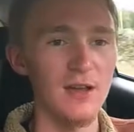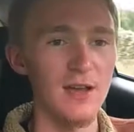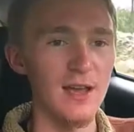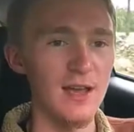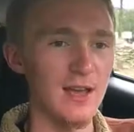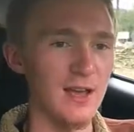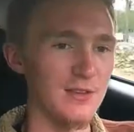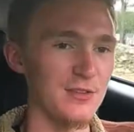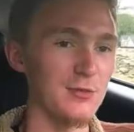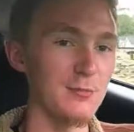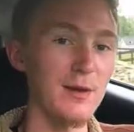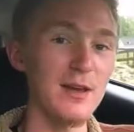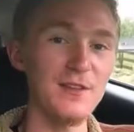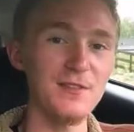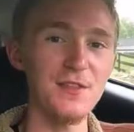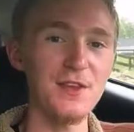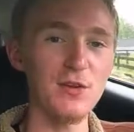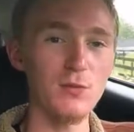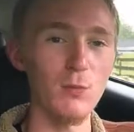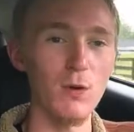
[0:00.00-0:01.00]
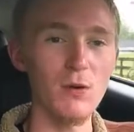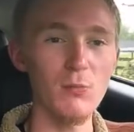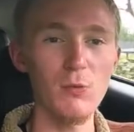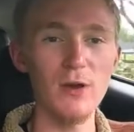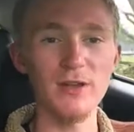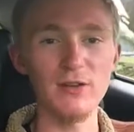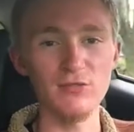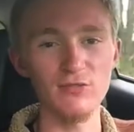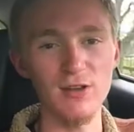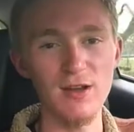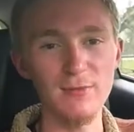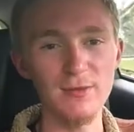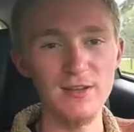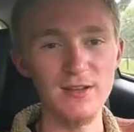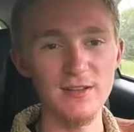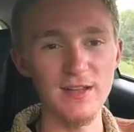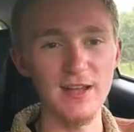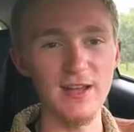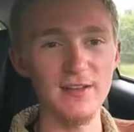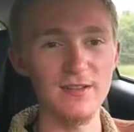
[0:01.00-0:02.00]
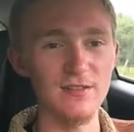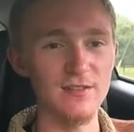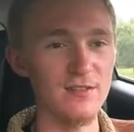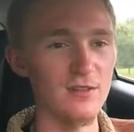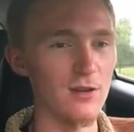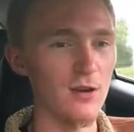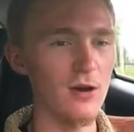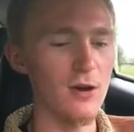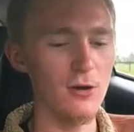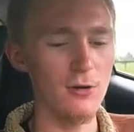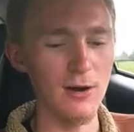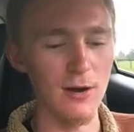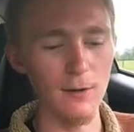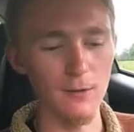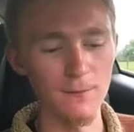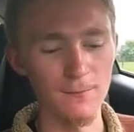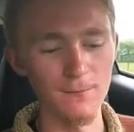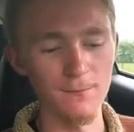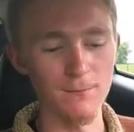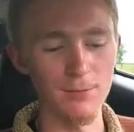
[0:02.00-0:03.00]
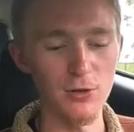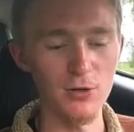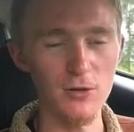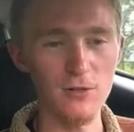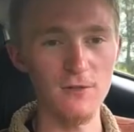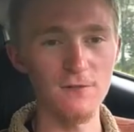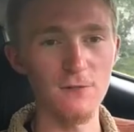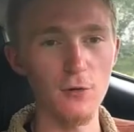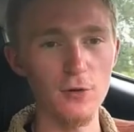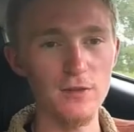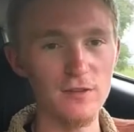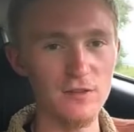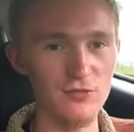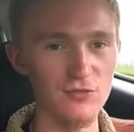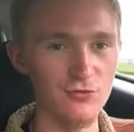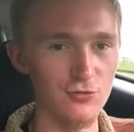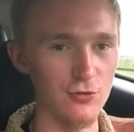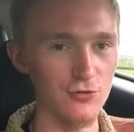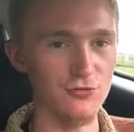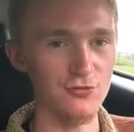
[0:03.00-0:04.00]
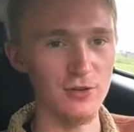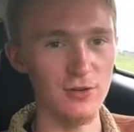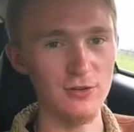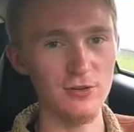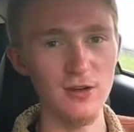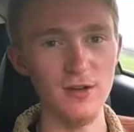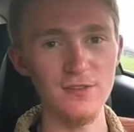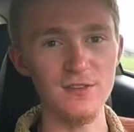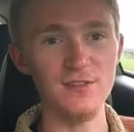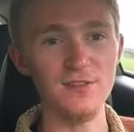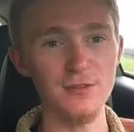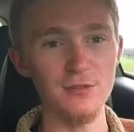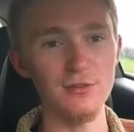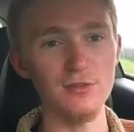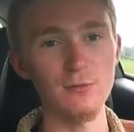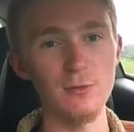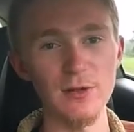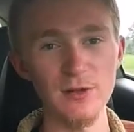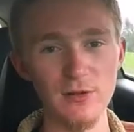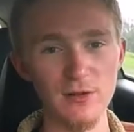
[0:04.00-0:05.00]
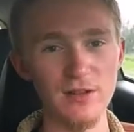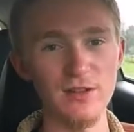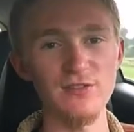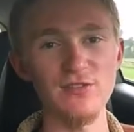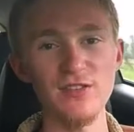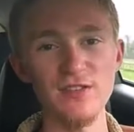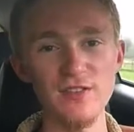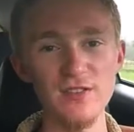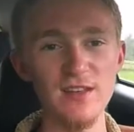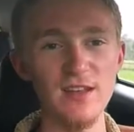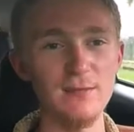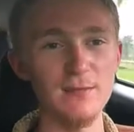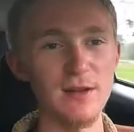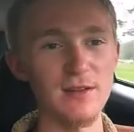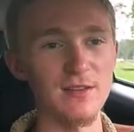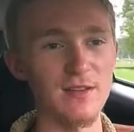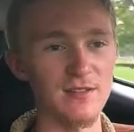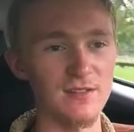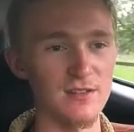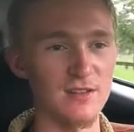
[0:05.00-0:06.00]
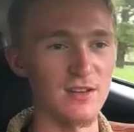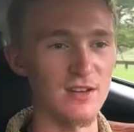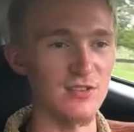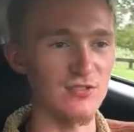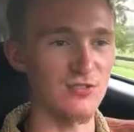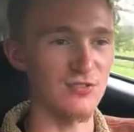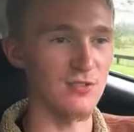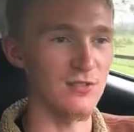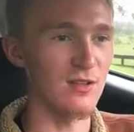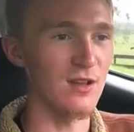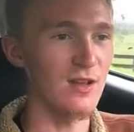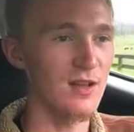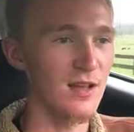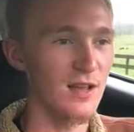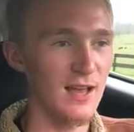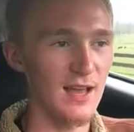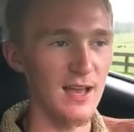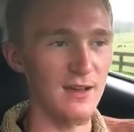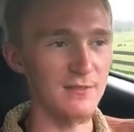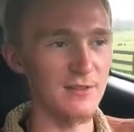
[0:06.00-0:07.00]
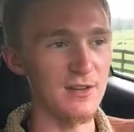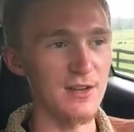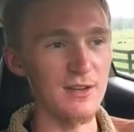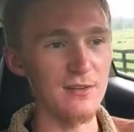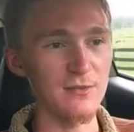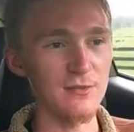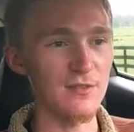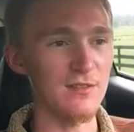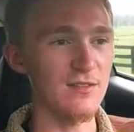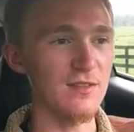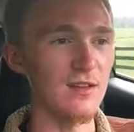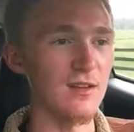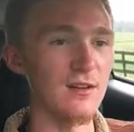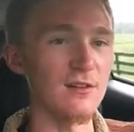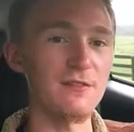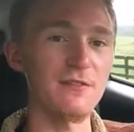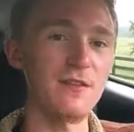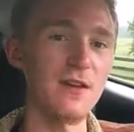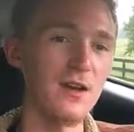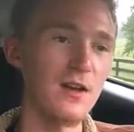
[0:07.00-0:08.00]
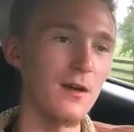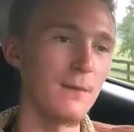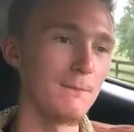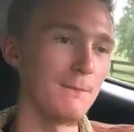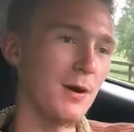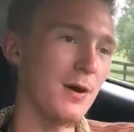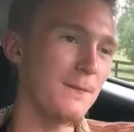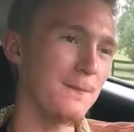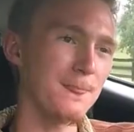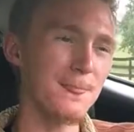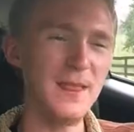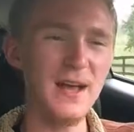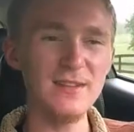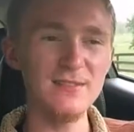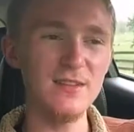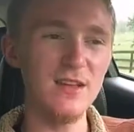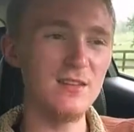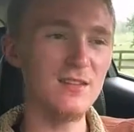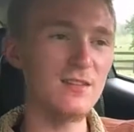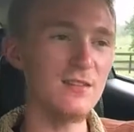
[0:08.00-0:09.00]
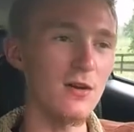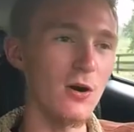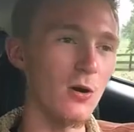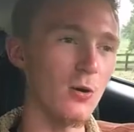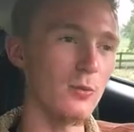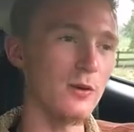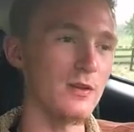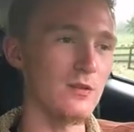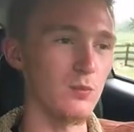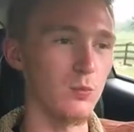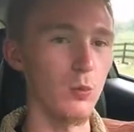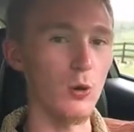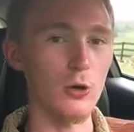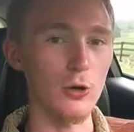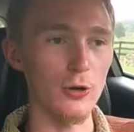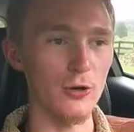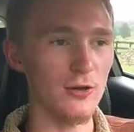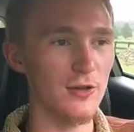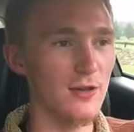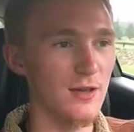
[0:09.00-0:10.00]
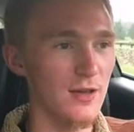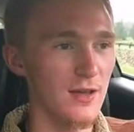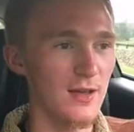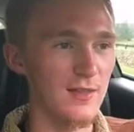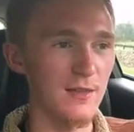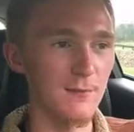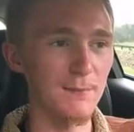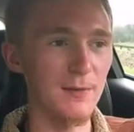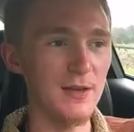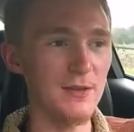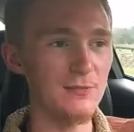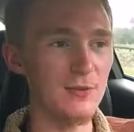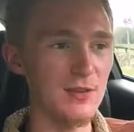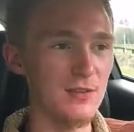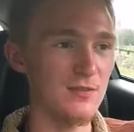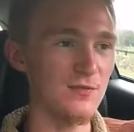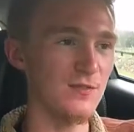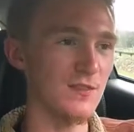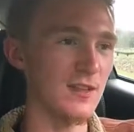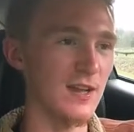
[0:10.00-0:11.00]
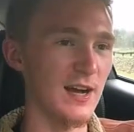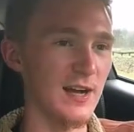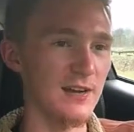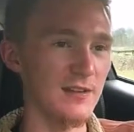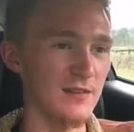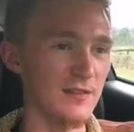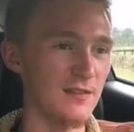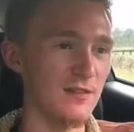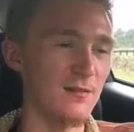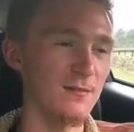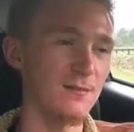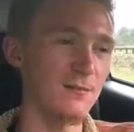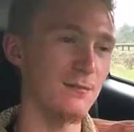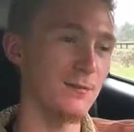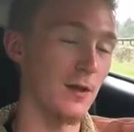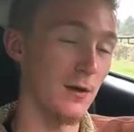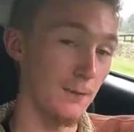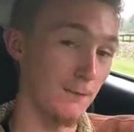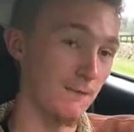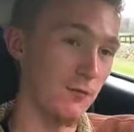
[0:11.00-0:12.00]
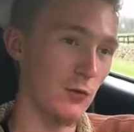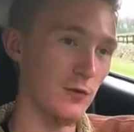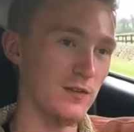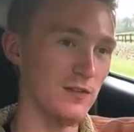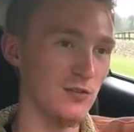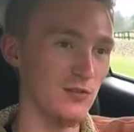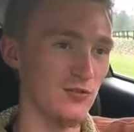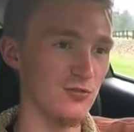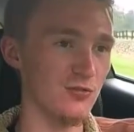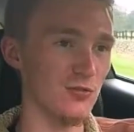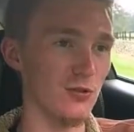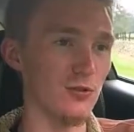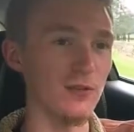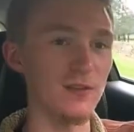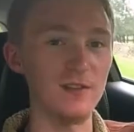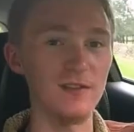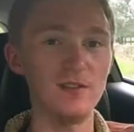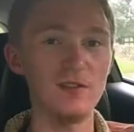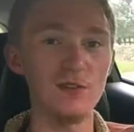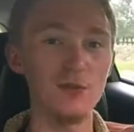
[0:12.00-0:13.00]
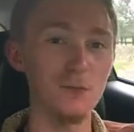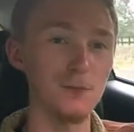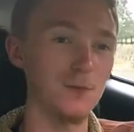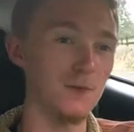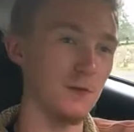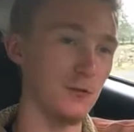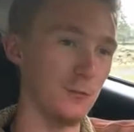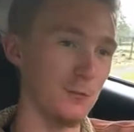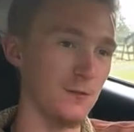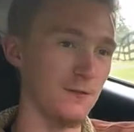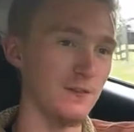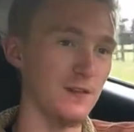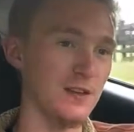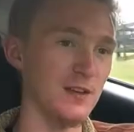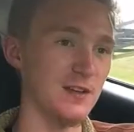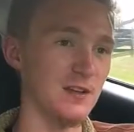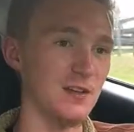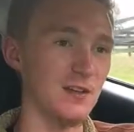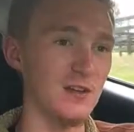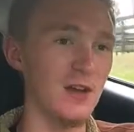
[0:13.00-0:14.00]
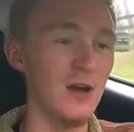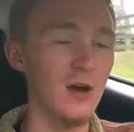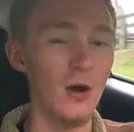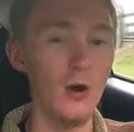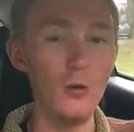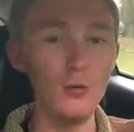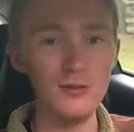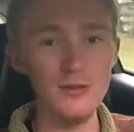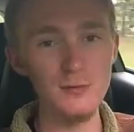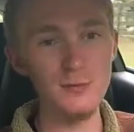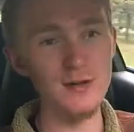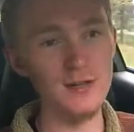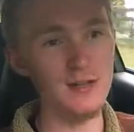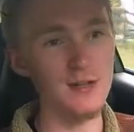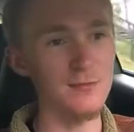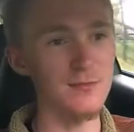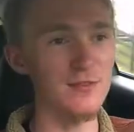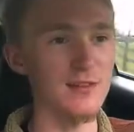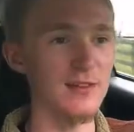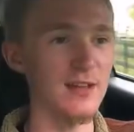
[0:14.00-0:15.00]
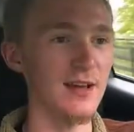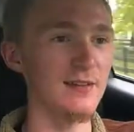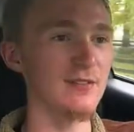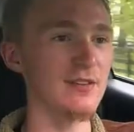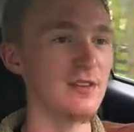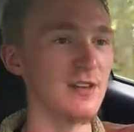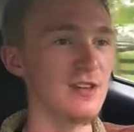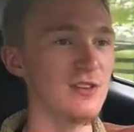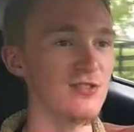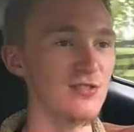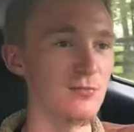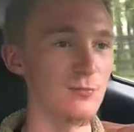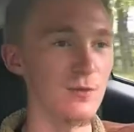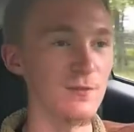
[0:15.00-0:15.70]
And you may think one way to remedy that is to, I'll pull the voice control trigger on the steering wheel and just say my destination, have it enter itself. But that doesn't always work. And the main reason for that is the voice control is super, super finicky. Only when it comes to navigation.